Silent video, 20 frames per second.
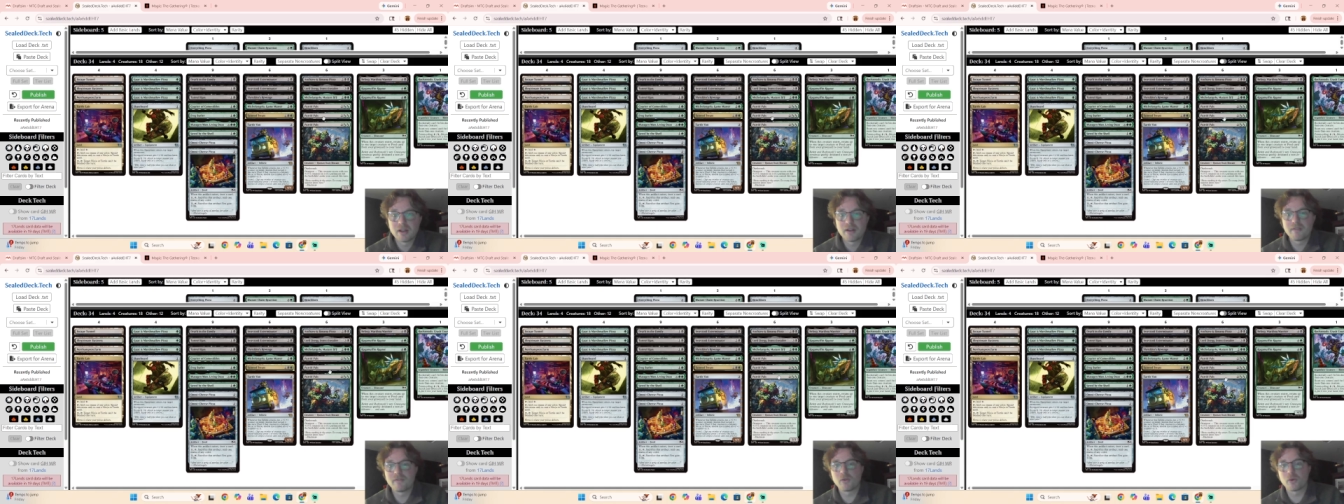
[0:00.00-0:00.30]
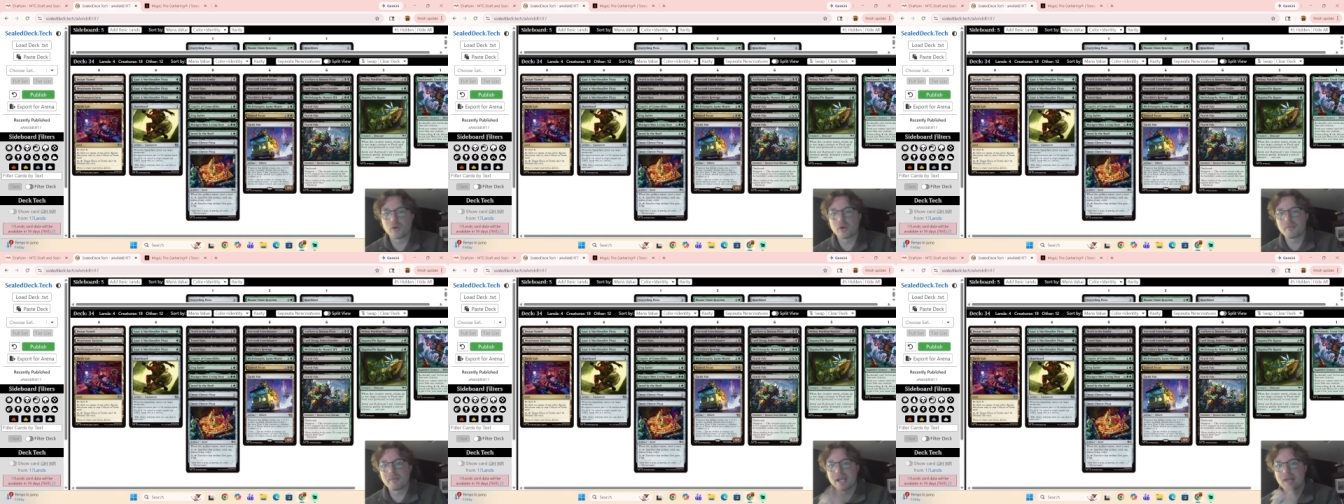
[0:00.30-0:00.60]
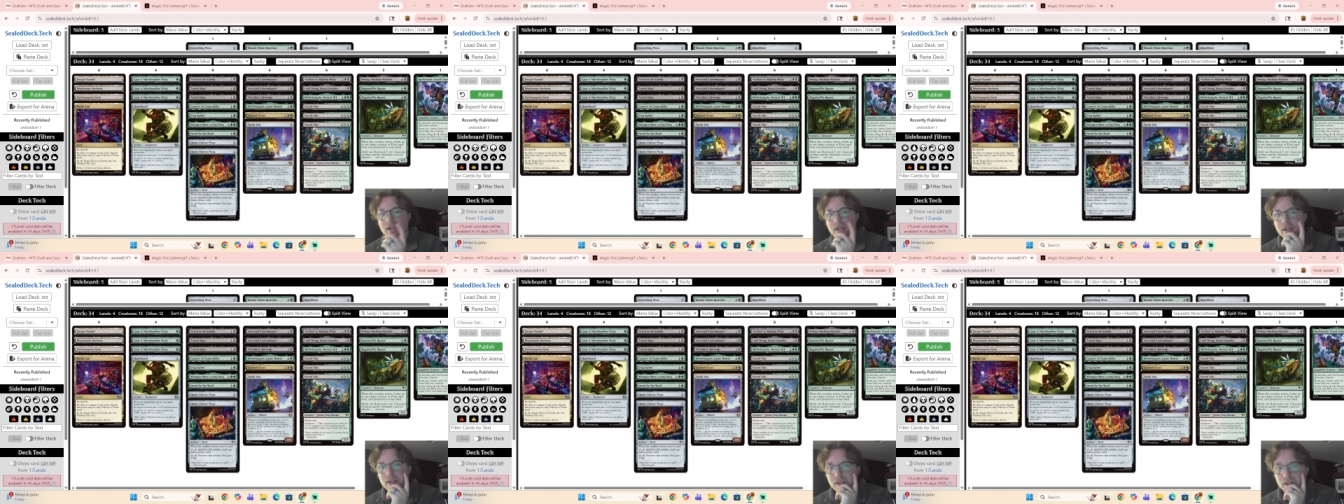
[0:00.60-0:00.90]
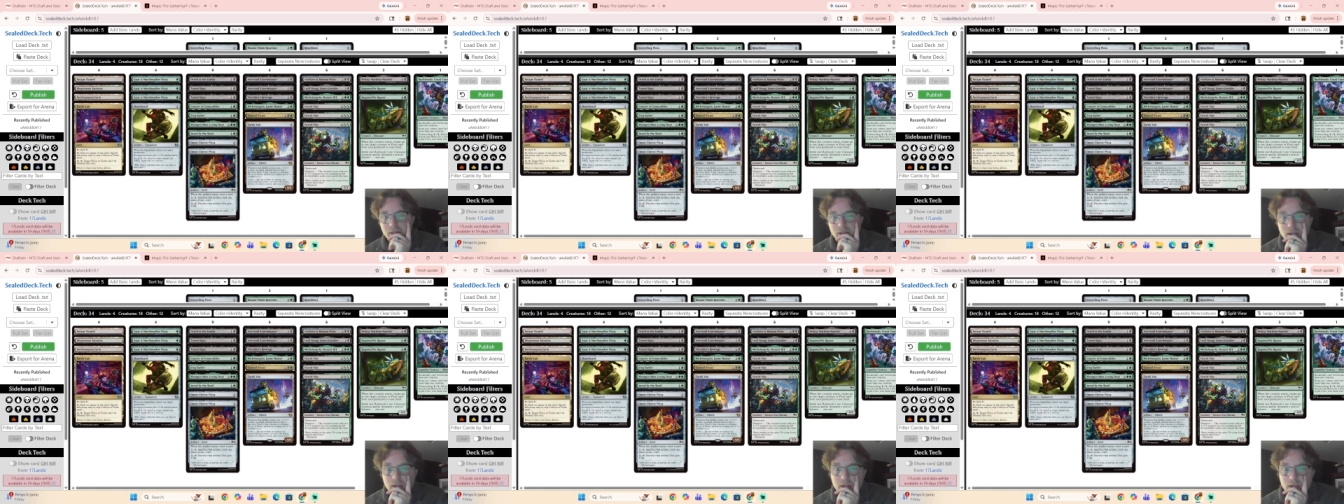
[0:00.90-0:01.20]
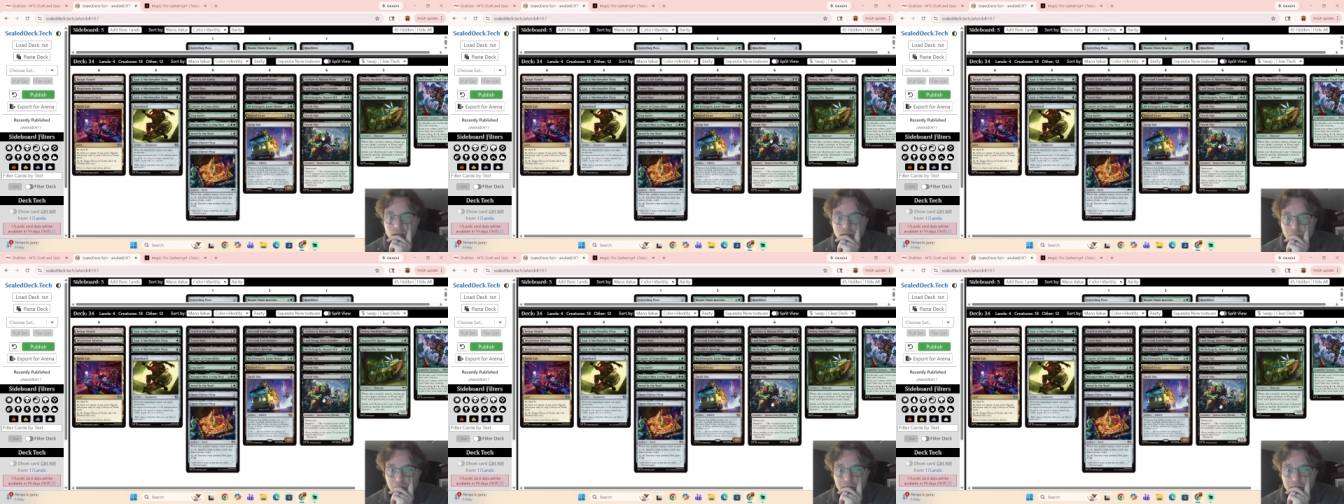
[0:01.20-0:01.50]
4 mana,
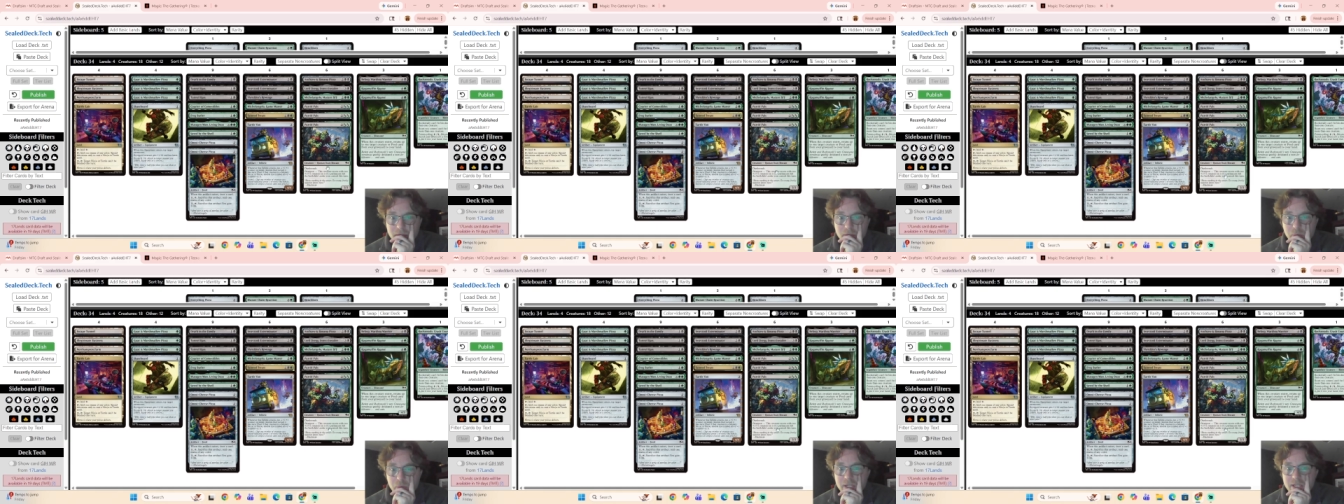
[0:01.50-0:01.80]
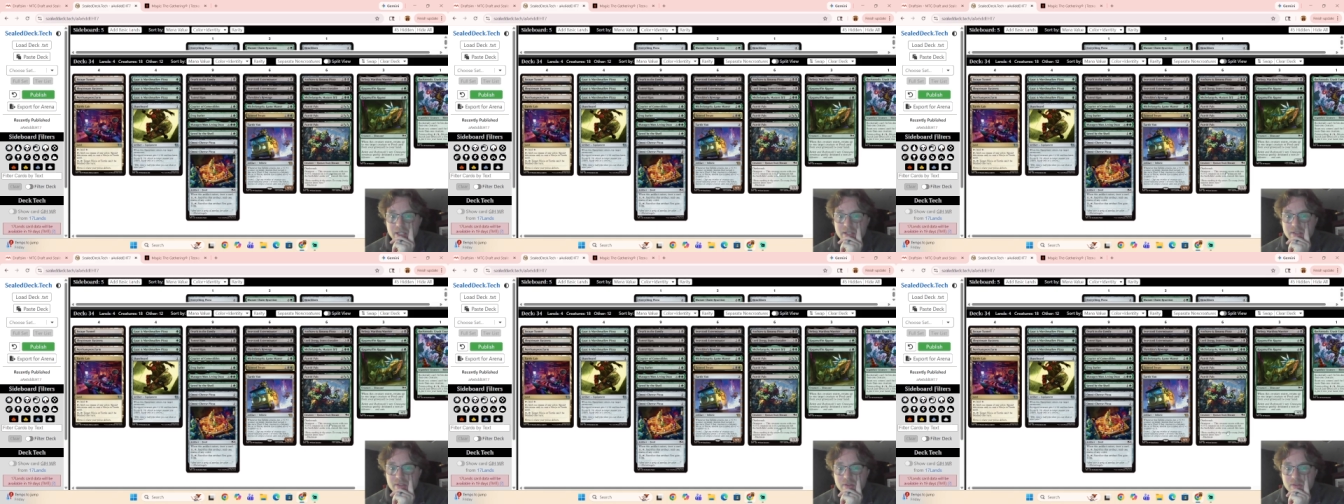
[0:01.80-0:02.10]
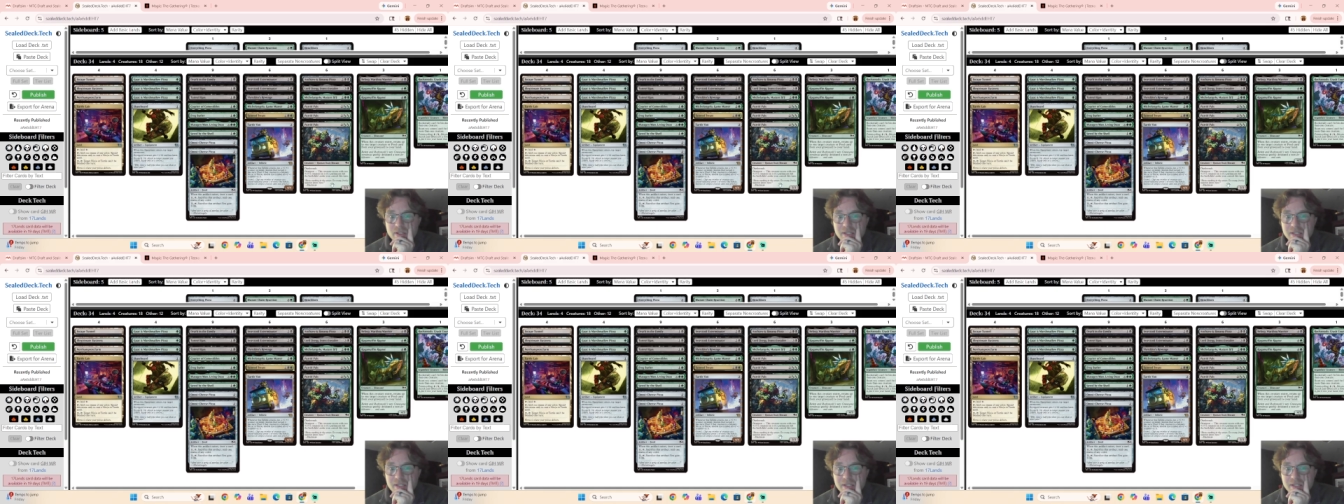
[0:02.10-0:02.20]
3/3s,